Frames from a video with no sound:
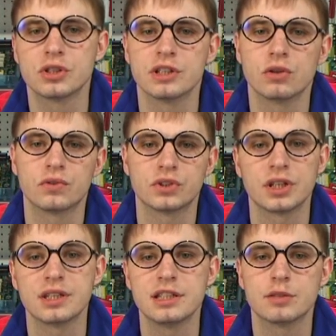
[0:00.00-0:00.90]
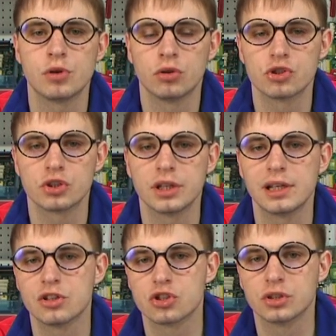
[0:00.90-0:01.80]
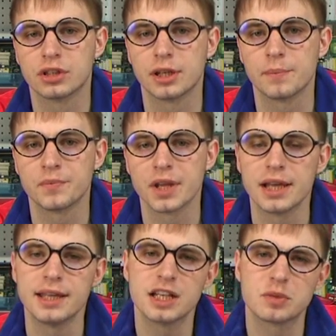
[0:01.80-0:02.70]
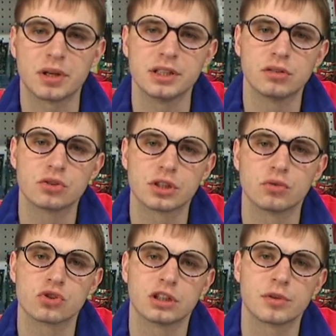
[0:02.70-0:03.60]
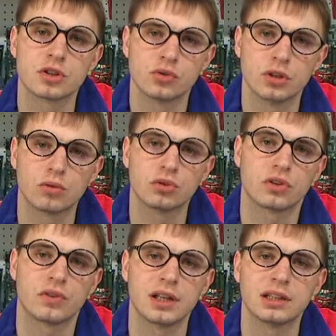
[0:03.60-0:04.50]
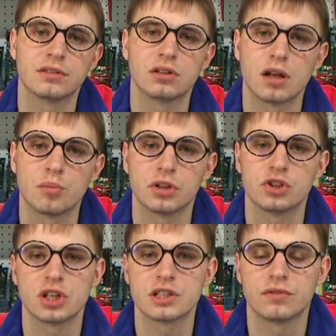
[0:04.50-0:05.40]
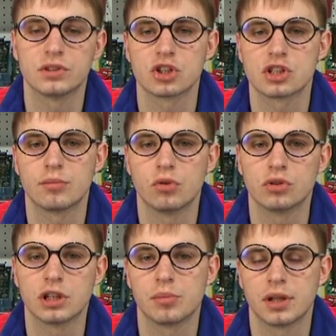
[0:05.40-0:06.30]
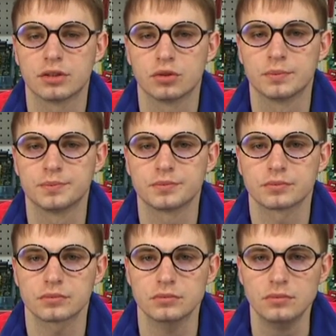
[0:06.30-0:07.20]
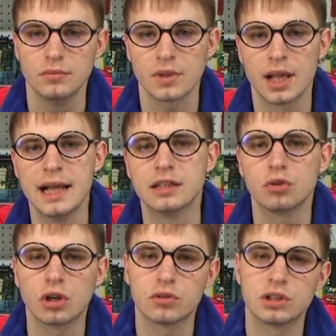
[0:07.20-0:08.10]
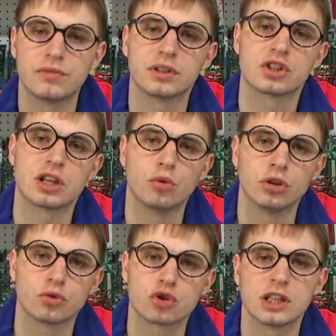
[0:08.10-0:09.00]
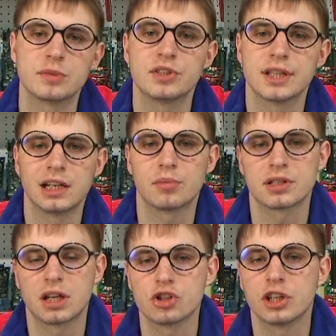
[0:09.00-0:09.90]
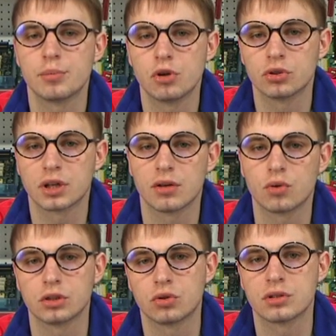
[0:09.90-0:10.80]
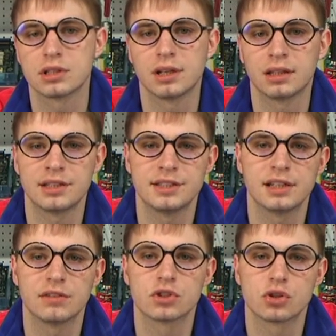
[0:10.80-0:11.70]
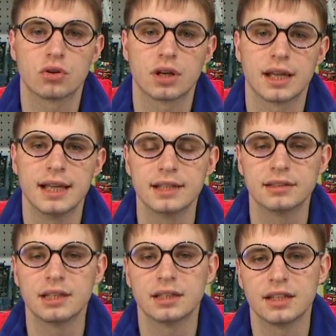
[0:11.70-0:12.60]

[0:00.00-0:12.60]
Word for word: The glass-coat laminate is first smoothed, degreased and covered with film or liquid photoresistor. We then use an ultraviolet sterilizer to expose the required pattern through the photomask onto the board.